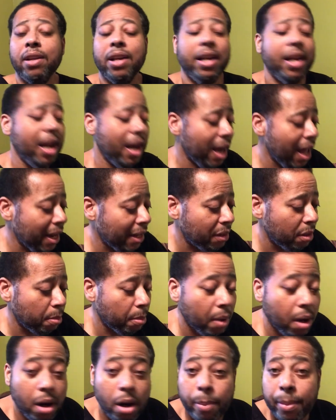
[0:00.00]
And I like
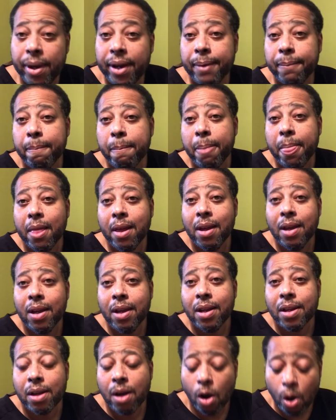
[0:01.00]
them all, man.
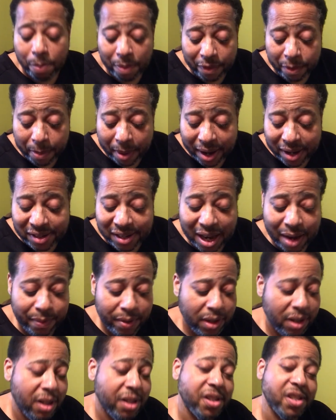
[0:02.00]
I hope everybody's having
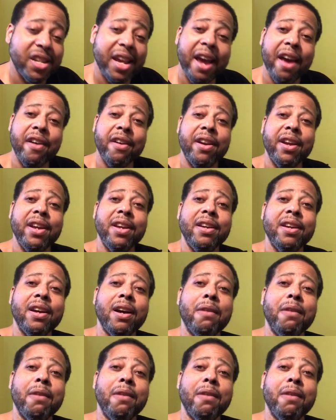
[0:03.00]
a good Saturday.